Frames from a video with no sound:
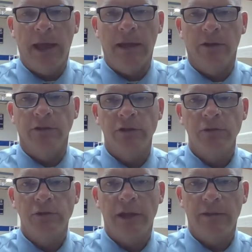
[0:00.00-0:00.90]
And on
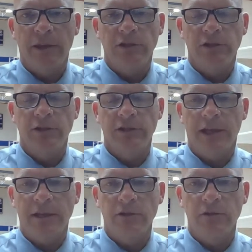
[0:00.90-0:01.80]
Tuesday, they should
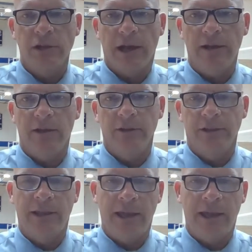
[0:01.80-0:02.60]
see a new tile in